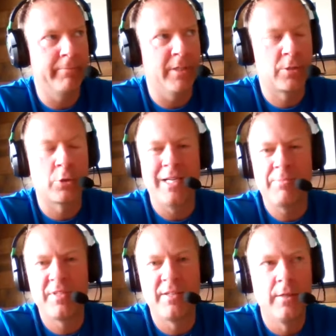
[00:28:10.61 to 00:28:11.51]

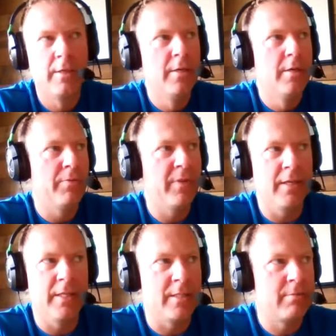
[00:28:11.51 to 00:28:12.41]
script that
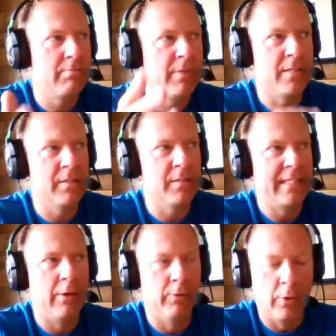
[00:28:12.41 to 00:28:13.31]
is easily
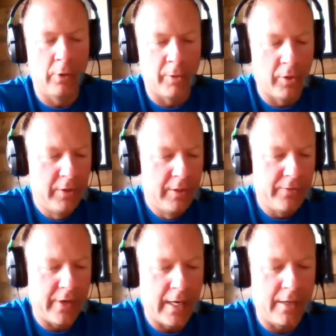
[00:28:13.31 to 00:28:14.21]
downloadable.
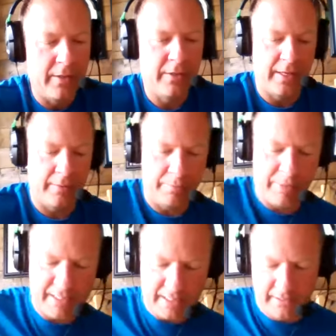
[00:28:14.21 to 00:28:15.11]
That
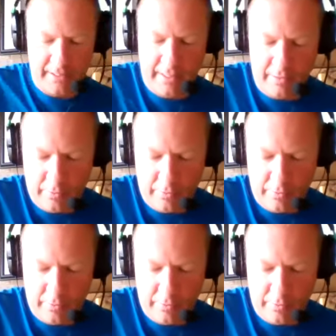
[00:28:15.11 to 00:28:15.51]
basically,